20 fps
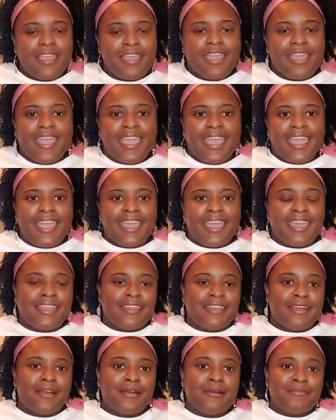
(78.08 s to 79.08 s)
and
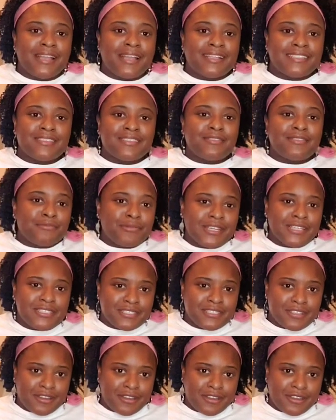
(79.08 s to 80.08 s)
I did the
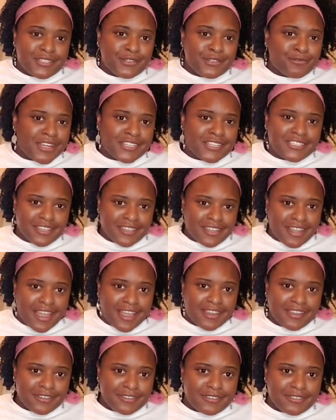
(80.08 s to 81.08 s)
research, watched a lot
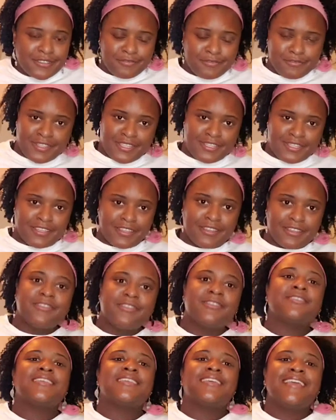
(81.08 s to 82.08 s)
of YouTube
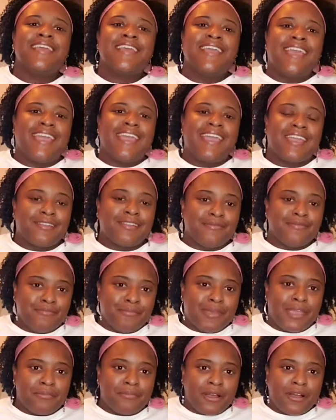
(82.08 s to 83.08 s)
videos, and
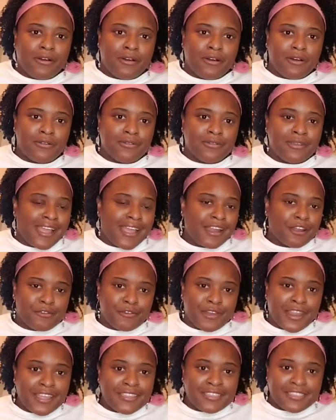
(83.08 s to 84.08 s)
made my own. I
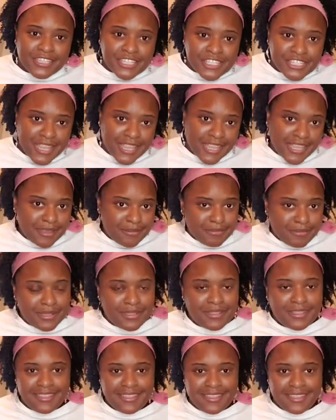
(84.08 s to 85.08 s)
created the shape,
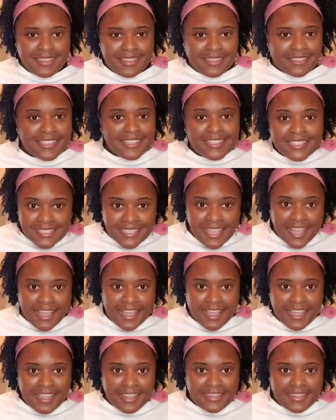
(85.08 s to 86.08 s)
the
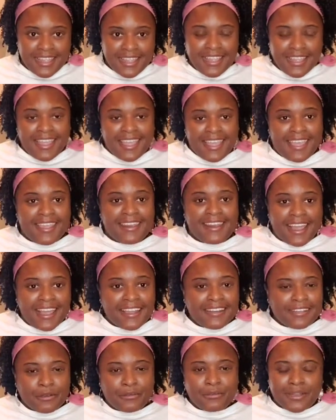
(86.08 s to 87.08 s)
design, and I
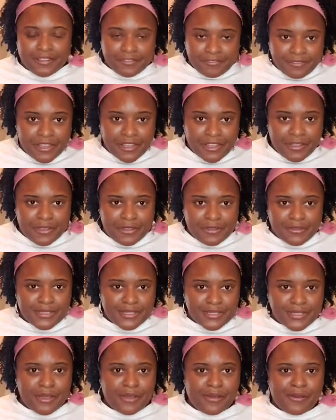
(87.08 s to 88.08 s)
know my flow,
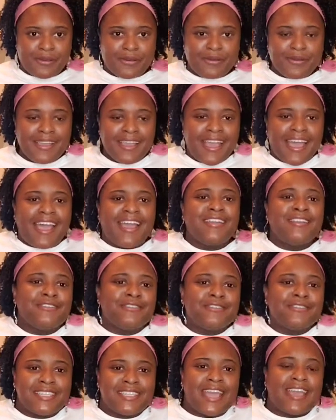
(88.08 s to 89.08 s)
so I knew
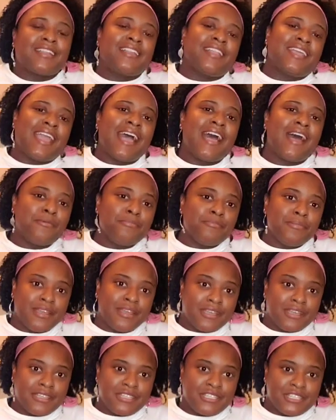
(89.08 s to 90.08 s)
exactly how
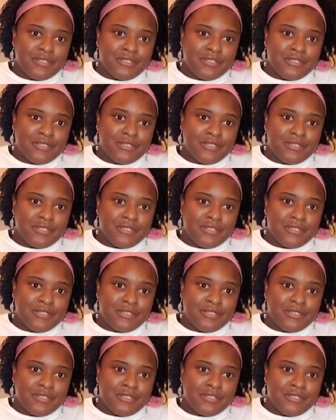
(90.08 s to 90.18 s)
much